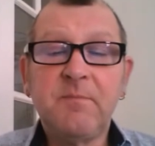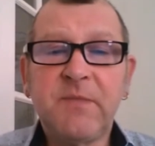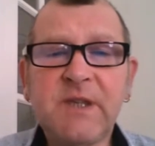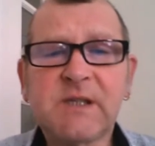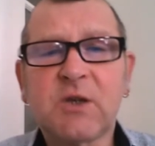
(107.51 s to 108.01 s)

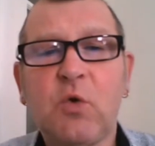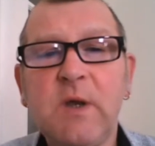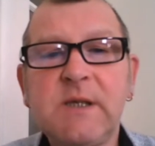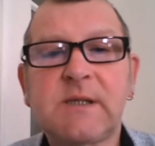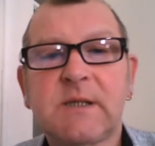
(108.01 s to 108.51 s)
This
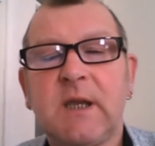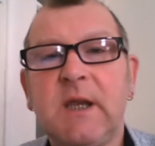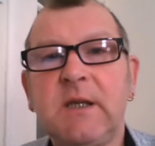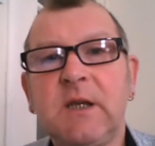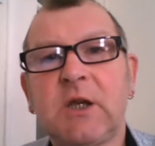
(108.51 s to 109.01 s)
quiz
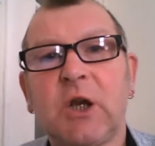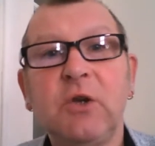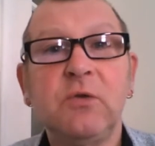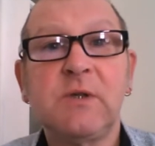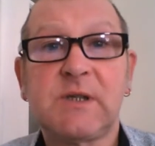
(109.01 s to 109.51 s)

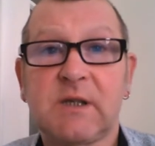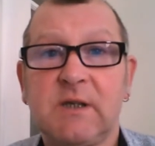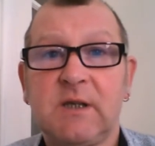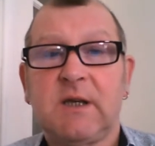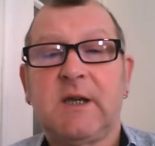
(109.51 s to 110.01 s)
includes
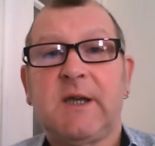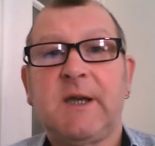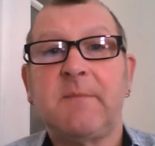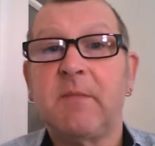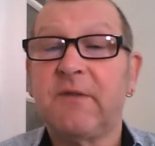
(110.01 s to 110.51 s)

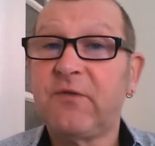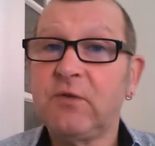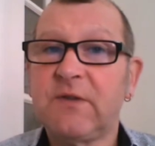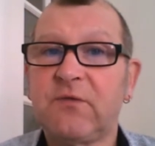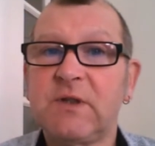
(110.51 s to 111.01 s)
a
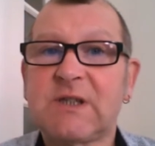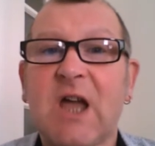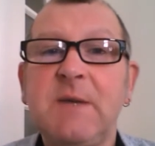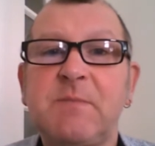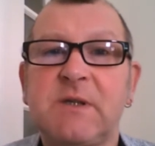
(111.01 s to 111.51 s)
few different
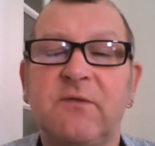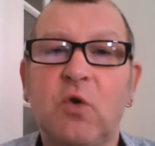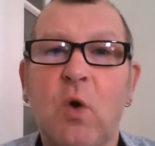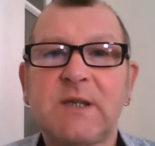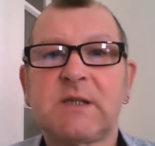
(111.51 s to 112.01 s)
types of
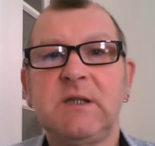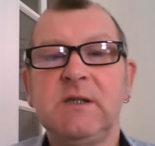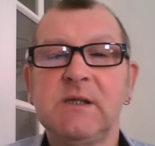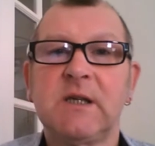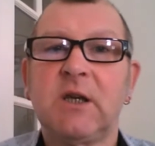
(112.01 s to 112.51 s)

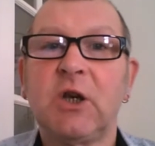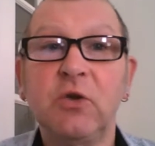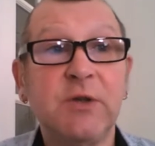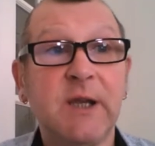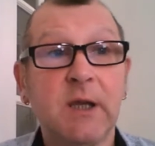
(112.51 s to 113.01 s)
questions,
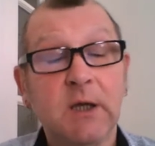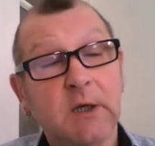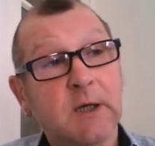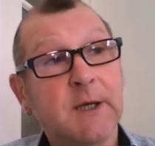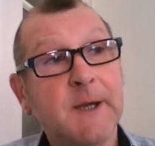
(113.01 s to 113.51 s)
including
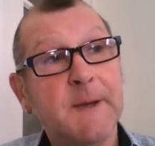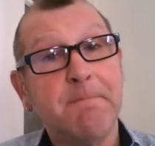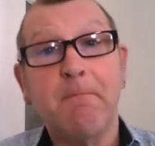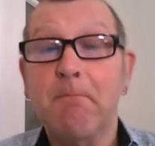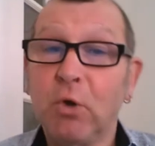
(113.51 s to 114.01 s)

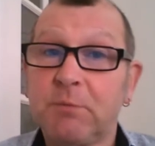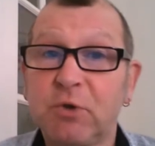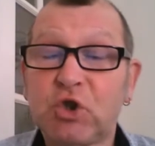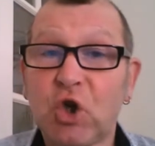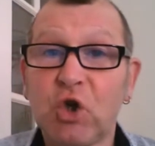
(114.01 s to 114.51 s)

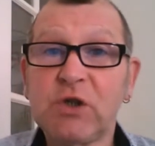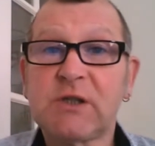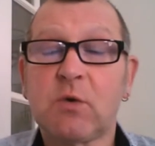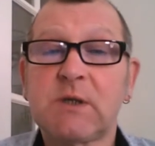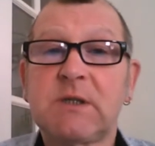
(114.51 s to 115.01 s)
multiple choice
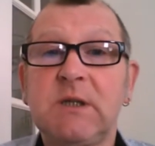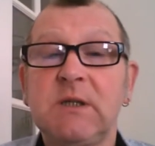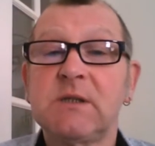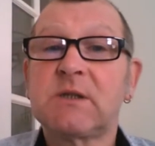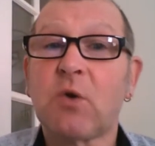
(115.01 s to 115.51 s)

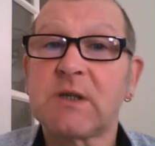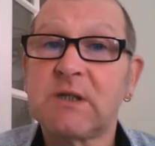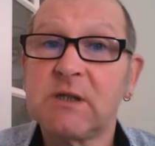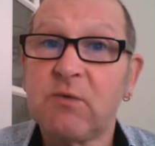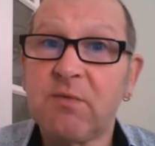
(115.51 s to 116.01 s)
questions,
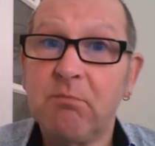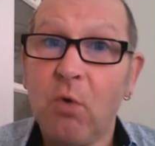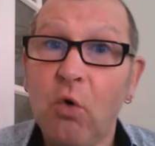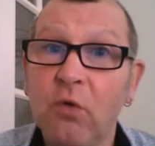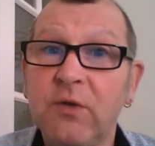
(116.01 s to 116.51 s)
questions with
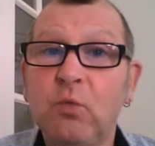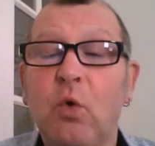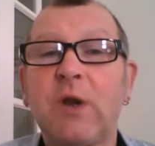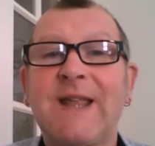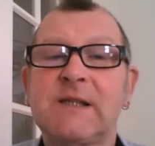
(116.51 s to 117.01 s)
more than
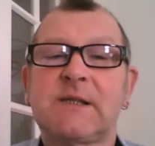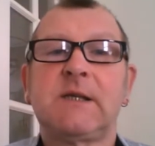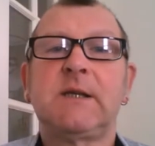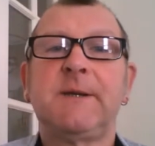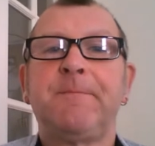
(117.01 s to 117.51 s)
one
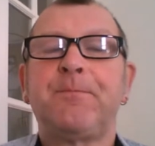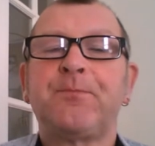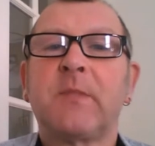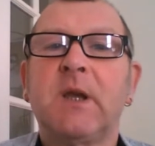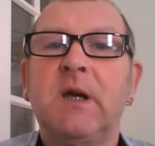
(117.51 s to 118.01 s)
answer,
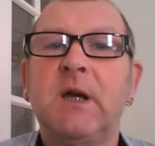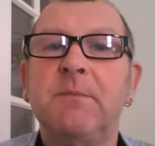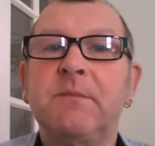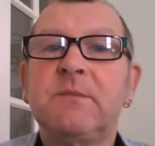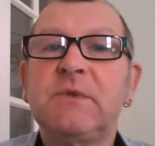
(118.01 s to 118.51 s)

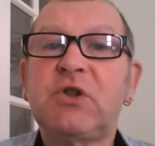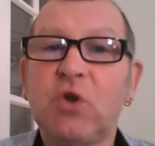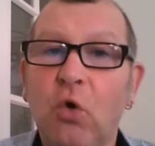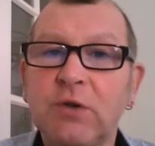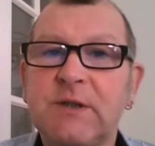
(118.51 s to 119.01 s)

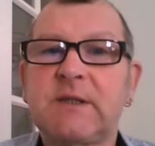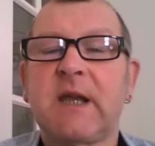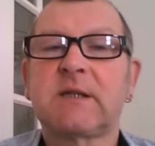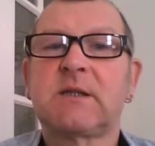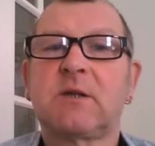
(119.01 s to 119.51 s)
short
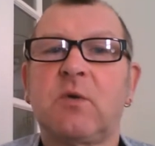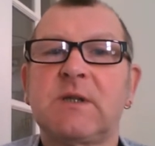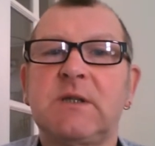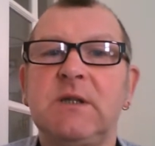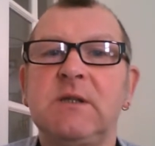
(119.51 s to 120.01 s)
text
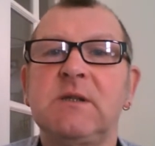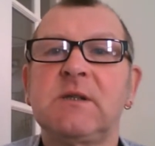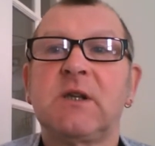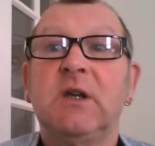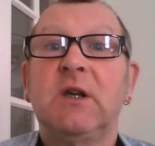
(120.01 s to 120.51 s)

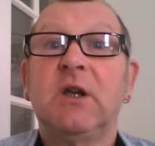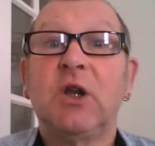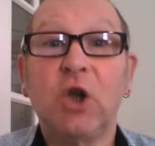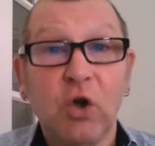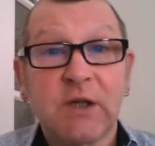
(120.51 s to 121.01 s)
questions,
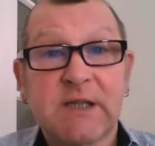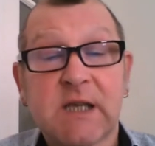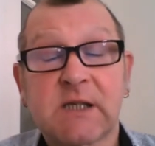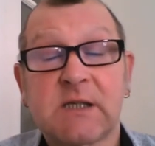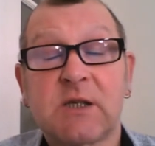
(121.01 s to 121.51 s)
longer
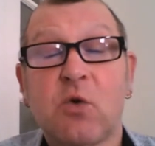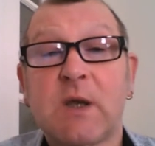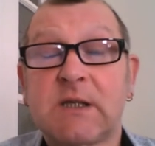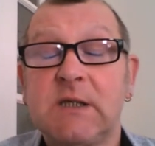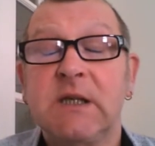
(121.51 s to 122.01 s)
text
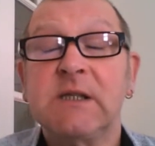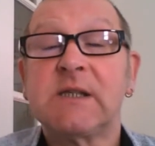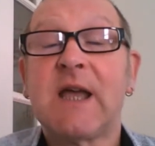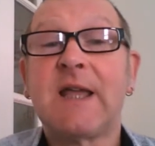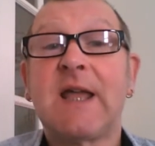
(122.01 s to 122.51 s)
questions,
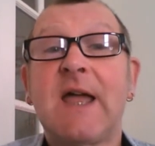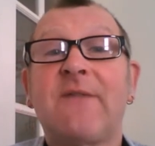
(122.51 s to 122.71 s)
and I am